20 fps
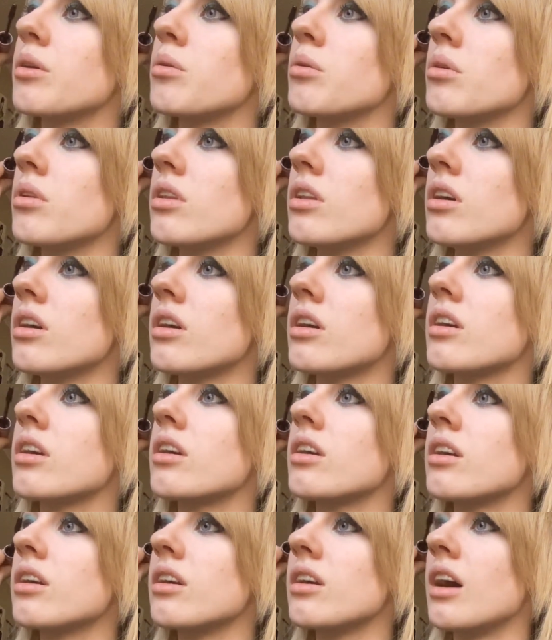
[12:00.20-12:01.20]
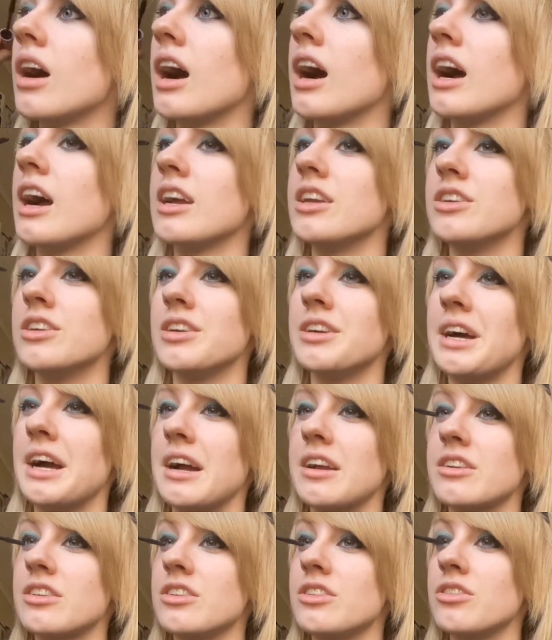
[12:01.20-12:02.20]
cool look. I
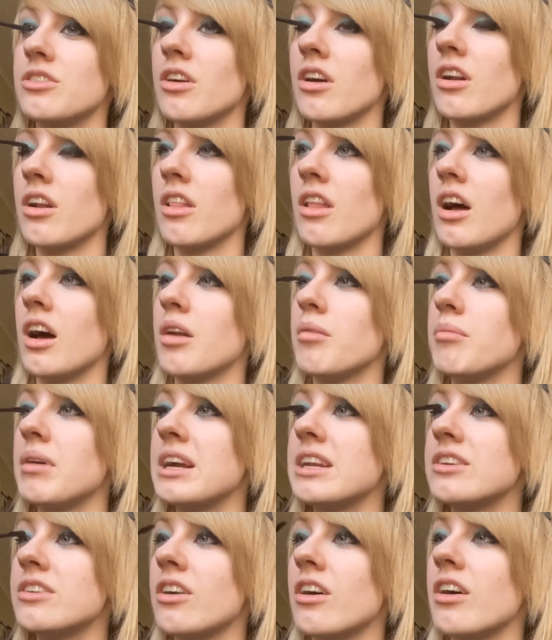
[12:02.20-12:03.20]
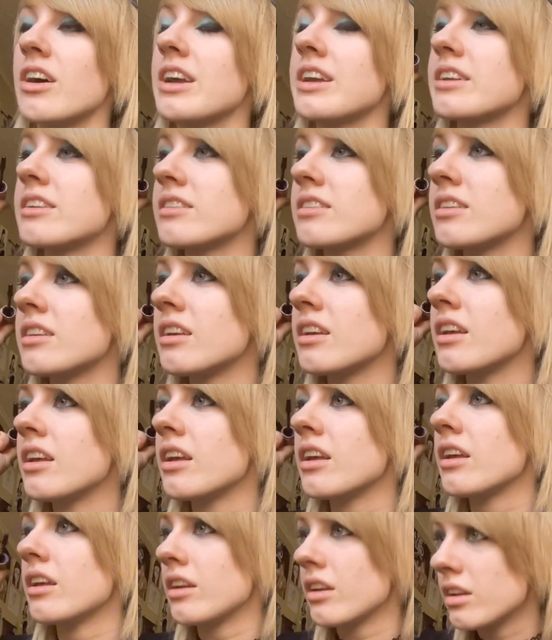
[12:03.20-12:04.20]
actually draw it a lot in my drawings
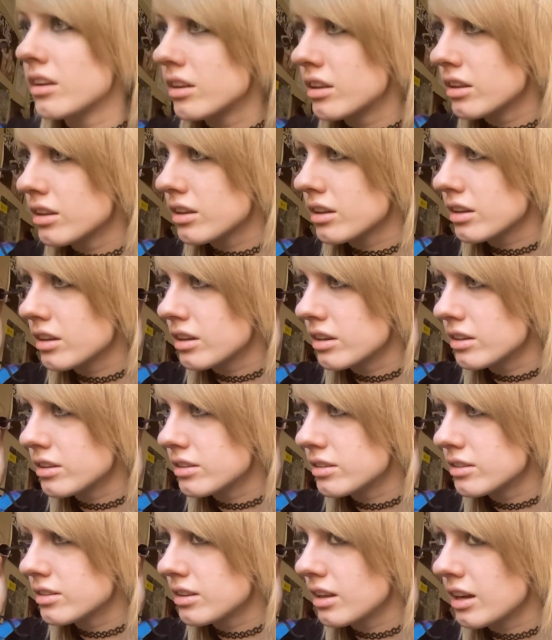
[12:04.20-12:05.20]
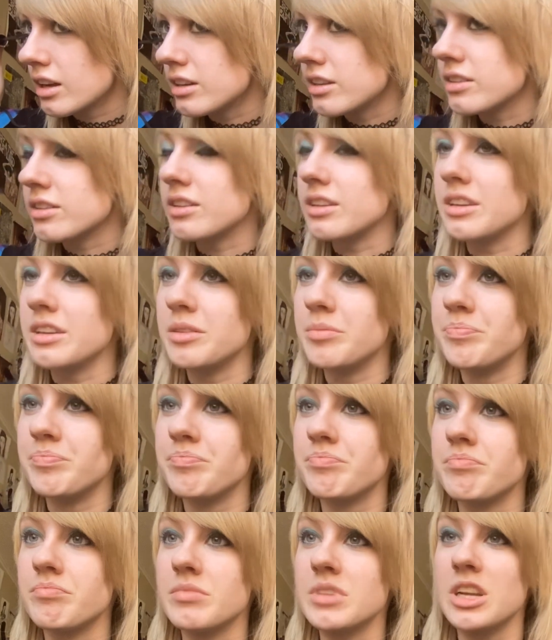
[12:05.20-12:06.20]
because I just think
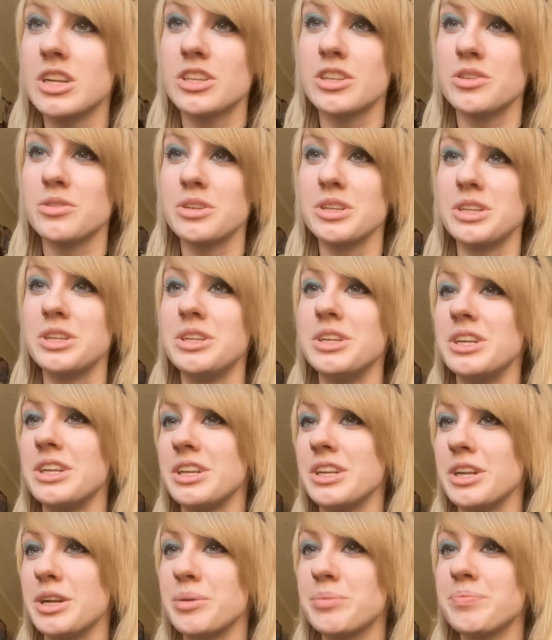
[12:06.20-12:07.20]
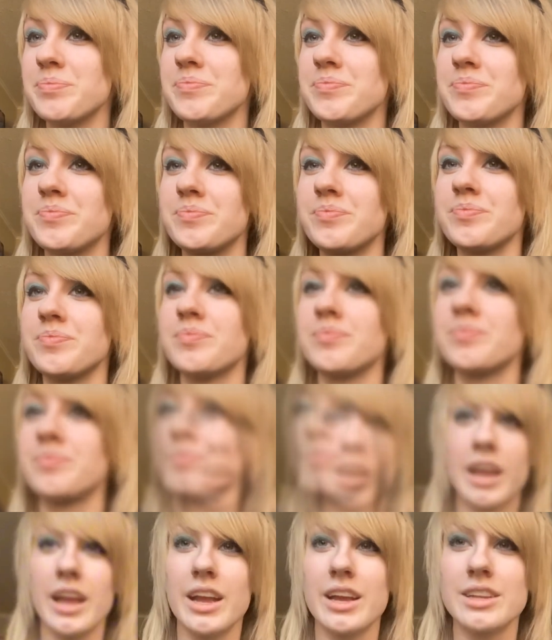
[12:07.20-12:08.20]
it's just really unique, you know?
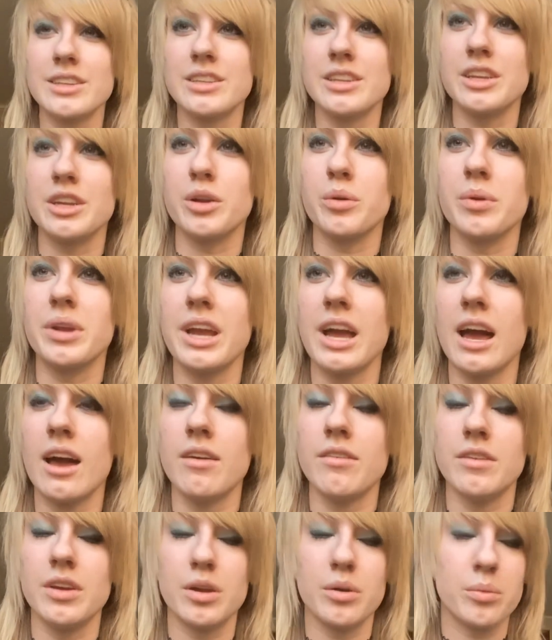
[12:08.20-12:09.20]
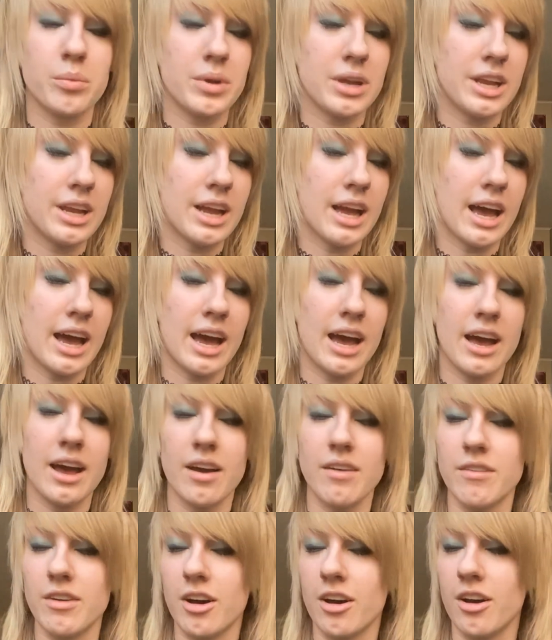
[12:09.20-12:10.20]
And here we have it. We
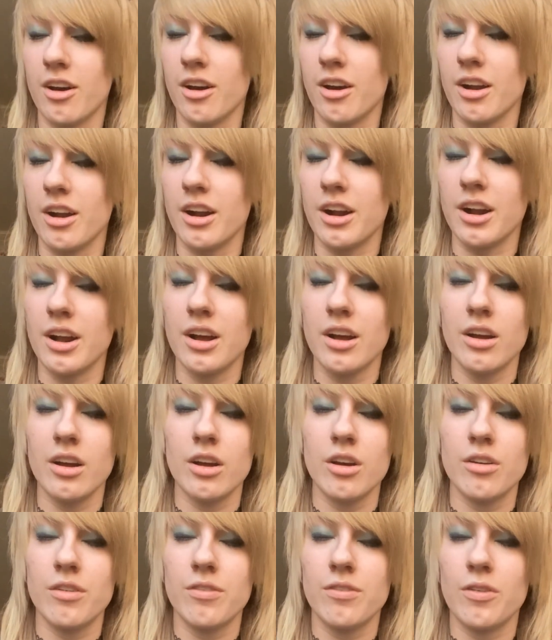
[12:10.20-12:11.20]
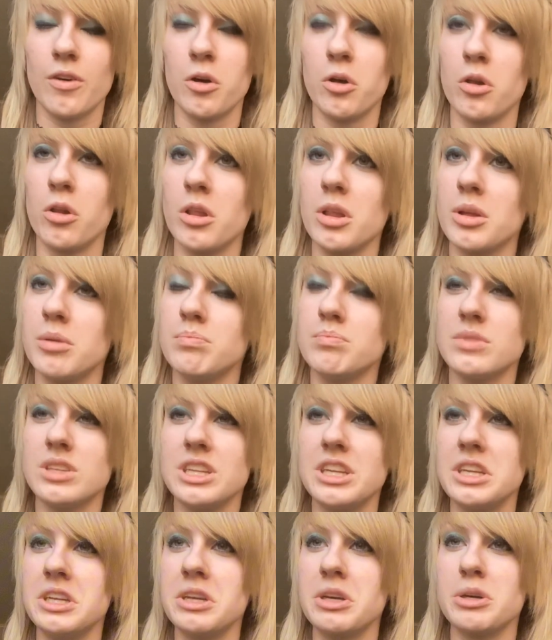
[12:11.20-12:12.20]
have our full
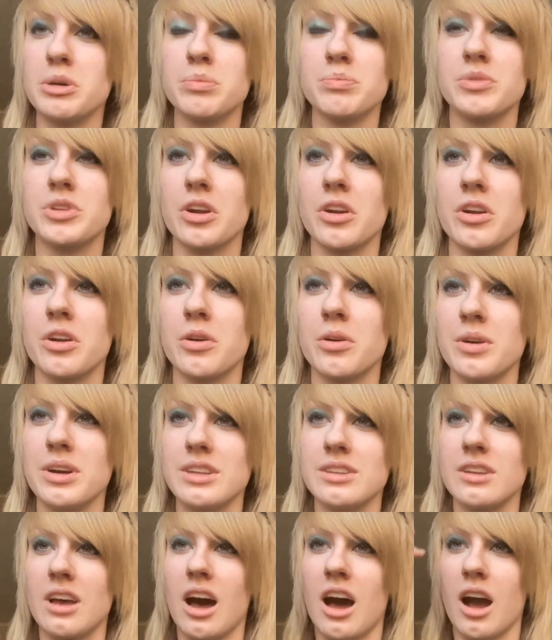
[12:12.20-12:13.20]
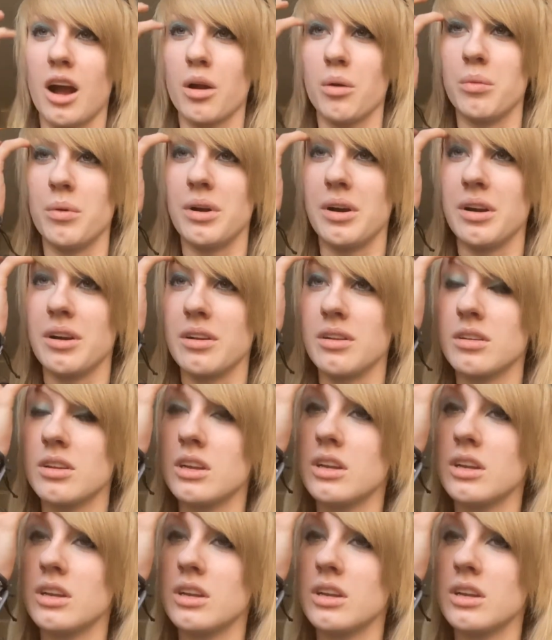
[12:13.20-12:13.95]
teal, turquoise, aqua,